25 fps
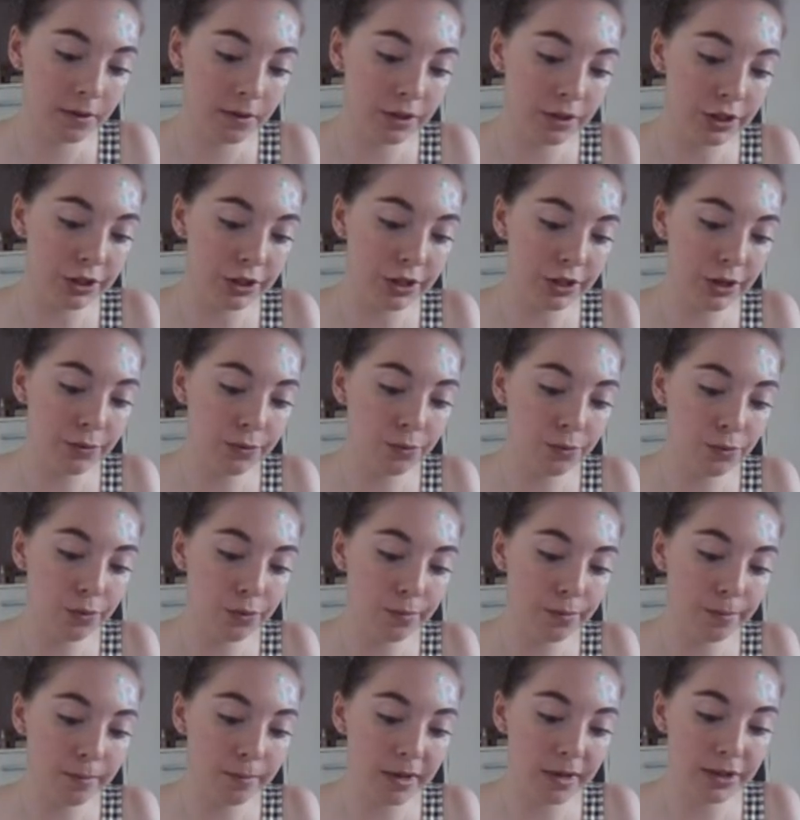You don't
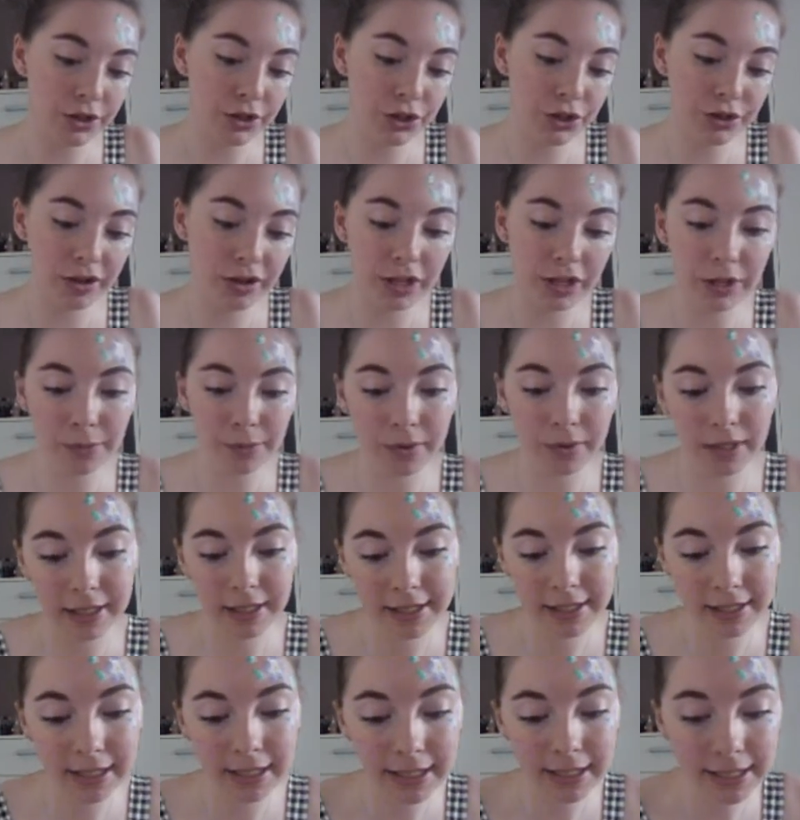want much, you only want a
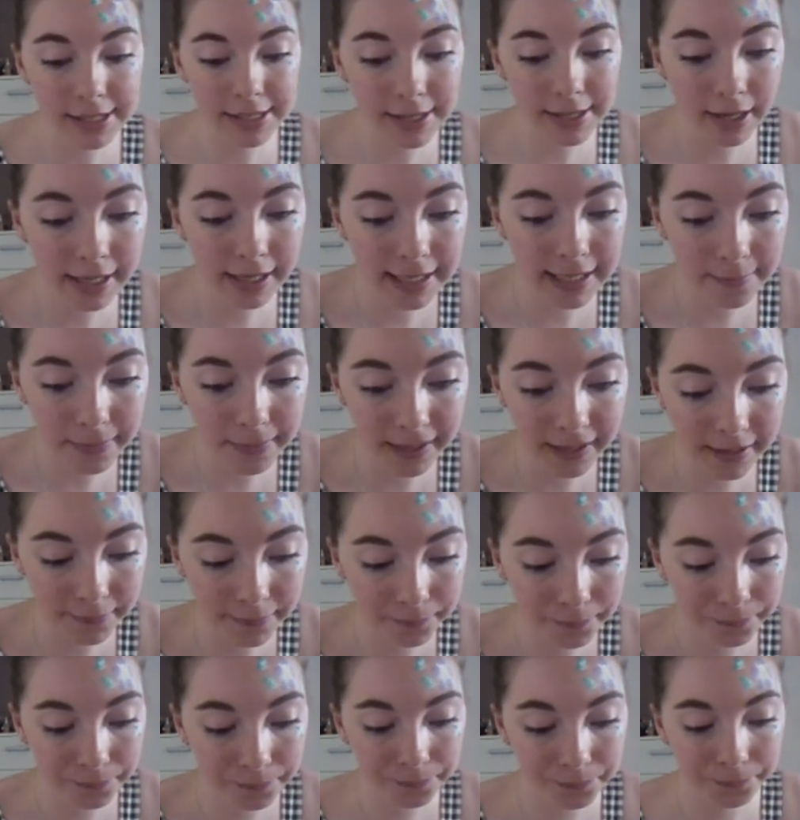teeny tiny bit,
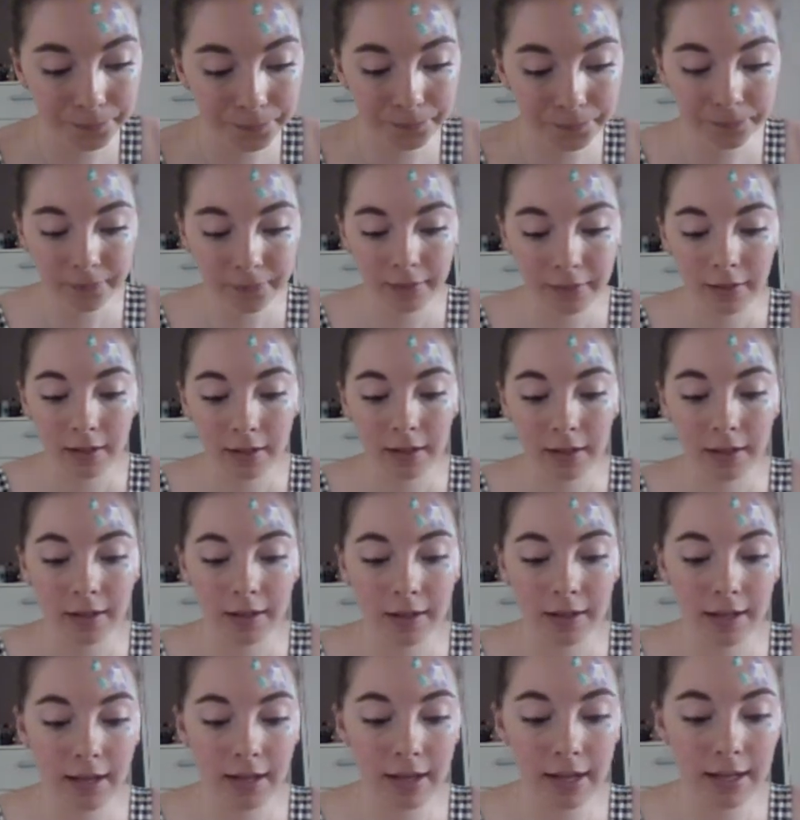
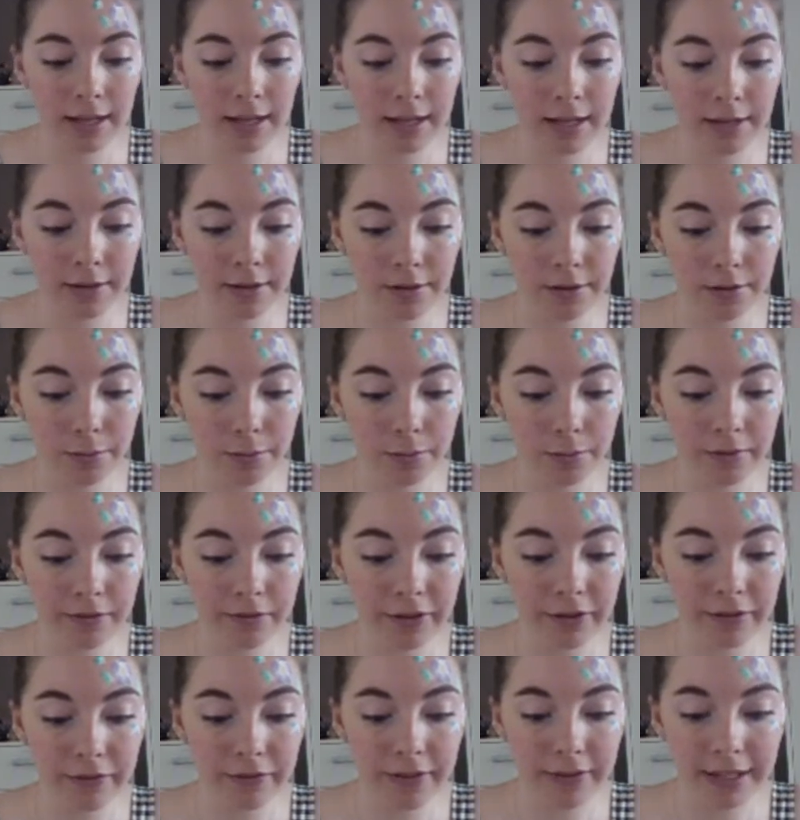and then with
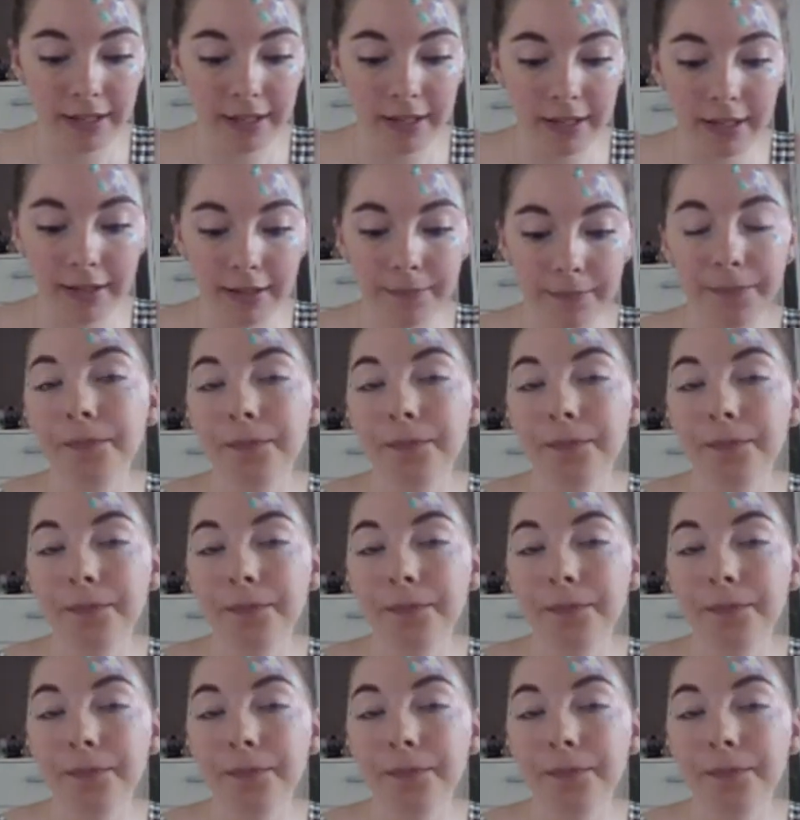your finger